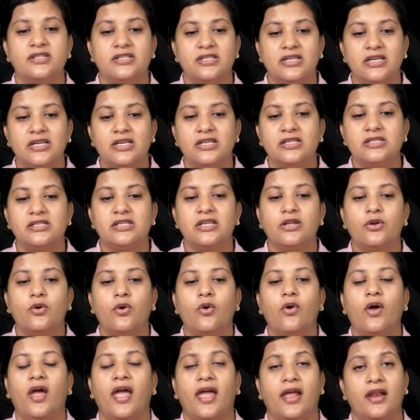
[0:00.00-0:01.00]
T zero,
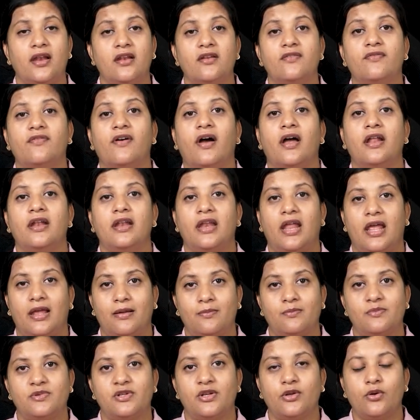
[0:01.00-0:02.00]
N one,
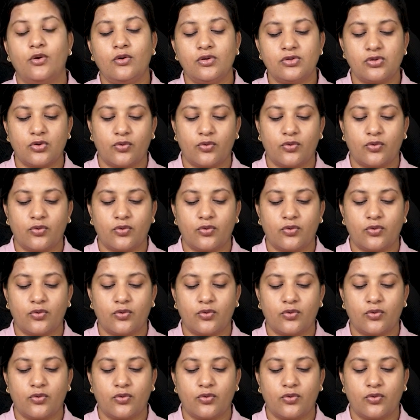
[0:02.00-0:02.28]
M zero.